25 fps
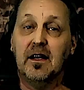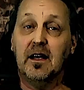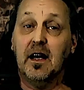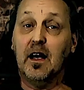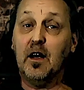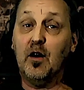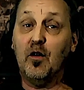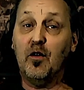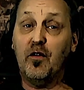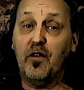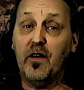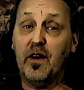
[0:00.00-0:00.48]

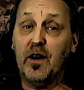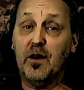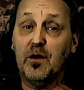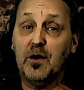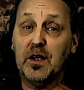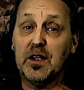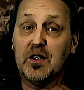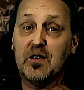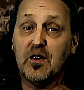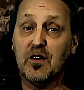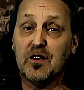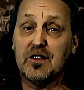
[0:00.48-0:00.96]
Hello fellow
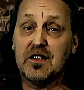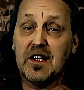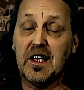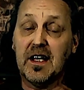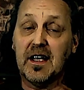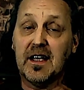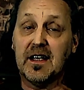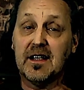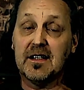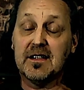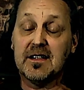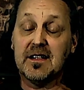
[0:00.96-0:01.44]
guitar
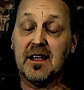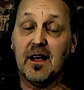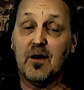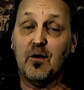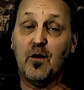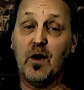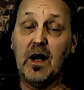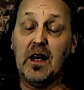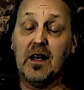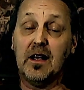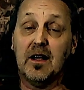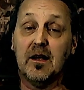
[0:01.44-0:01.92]
slingers and
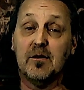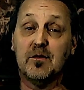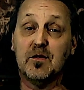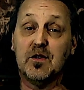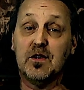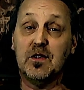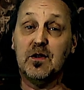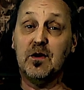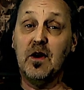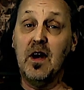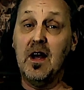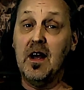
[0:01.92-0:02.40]
welcome
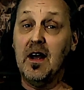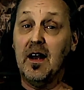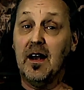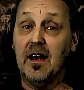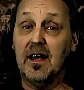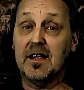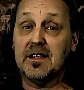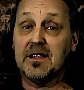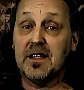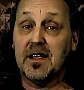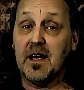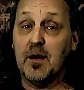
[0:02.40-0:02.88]
to
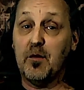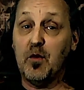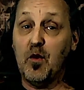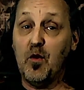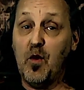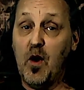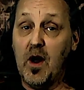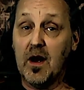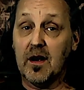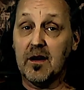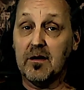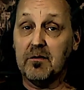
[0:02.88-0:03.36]
lesson number
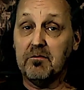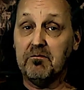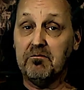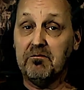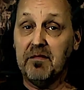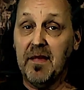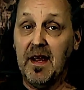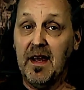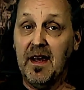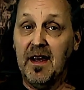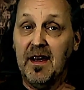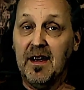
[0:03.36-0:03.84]
1.
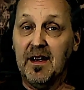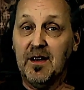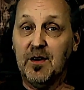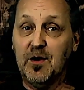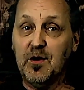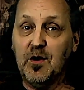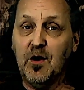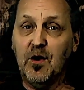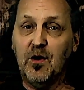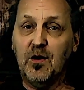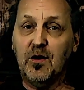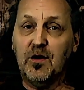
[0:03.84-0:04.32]

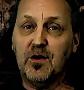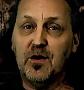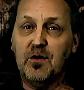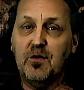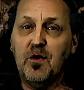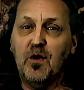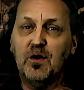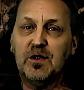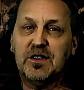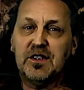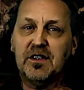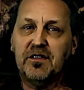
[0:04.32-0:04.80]
You know, the
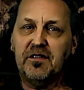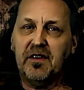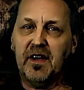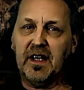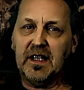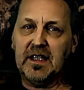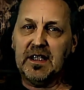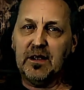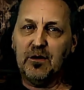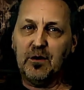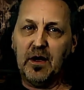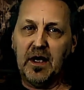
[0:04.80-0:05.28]
most
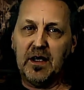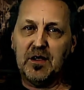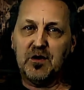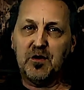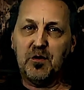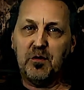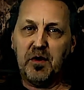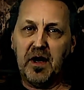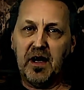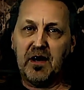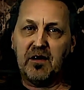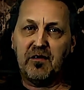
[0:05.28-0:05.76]
effective way
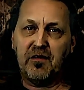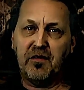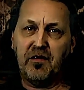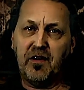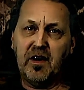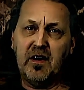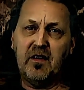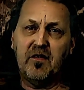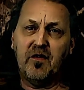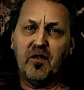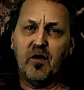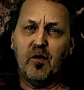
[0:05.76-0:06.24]
to break
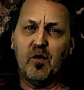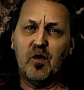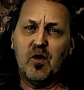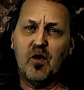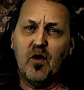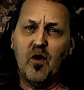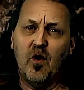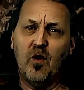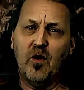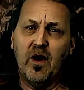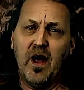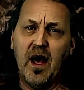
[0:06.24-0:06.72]
free from
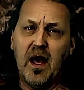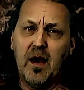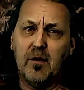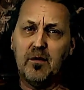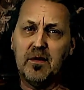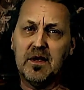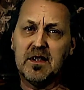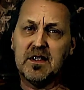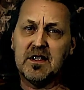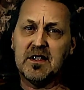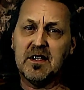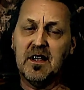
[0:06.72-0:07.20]
your old
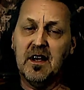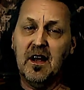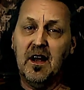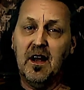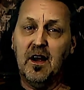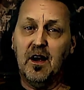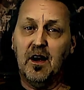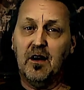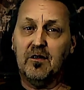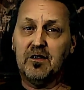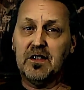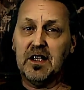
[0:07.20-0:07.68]
habits
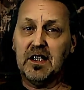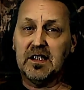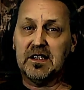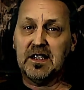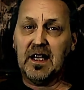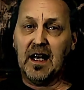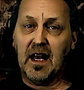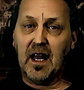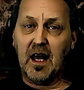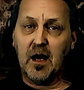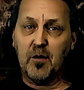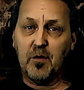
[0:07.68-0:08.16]
of
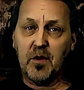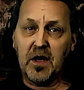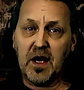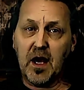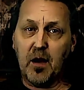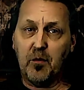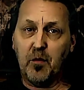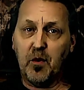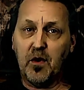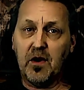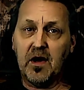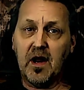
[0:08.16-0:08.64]
just climbing
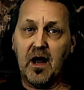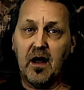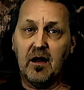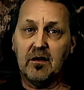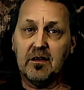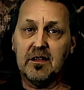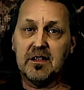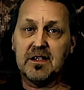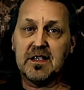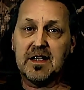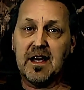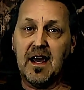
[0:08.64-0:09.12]
up and down
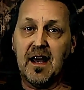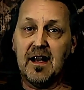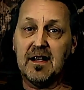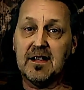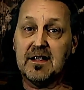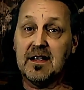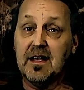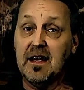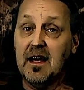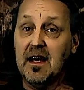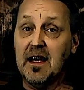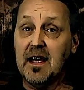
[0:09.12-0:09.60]
the
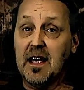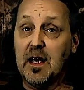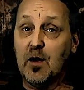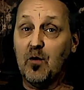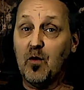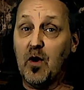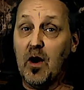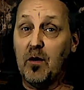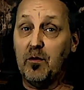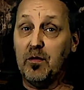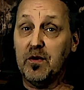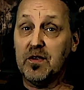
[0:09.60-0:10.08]
scales in
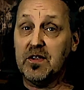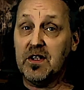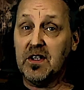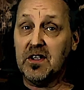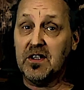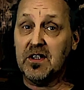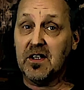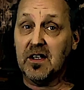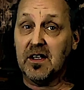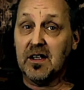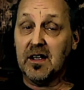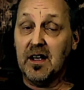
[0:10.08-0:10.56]
one
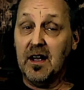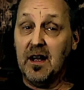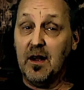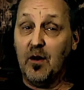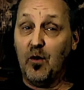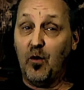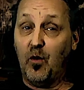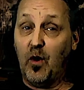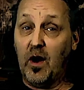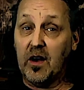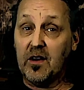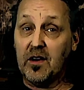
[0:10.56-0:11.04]
position,
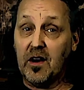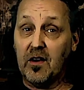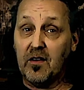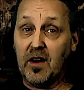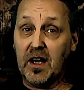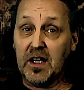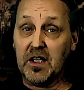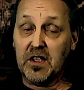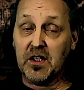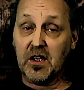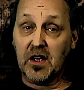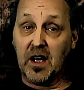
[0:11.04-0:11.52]
one
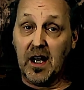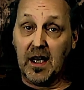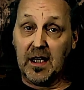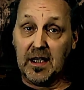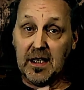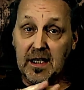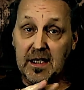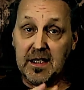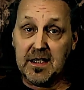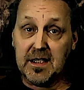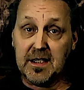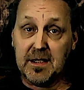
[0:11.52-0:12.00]
direction like
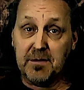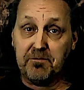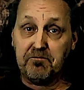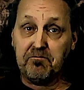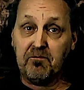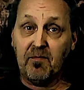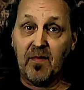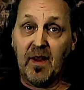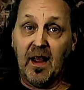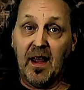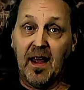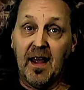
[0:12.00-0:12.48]
this,
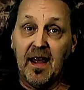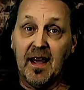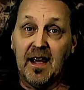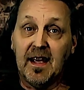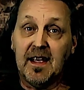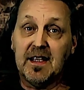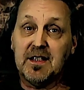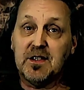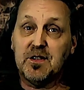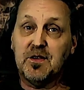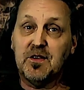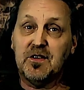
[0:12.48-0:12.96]

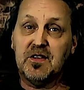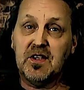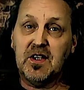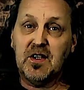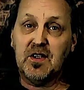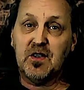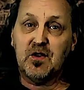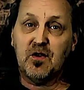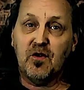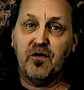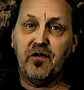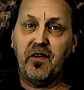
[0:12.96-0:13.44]
is to
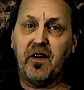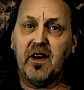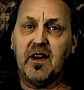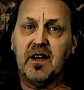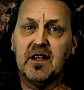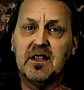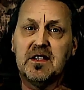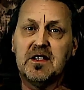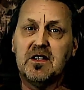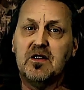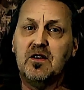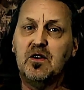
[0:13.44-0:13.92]
teach your
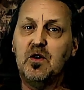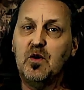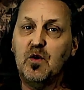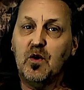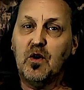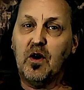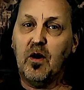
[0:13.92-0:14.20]
fingers new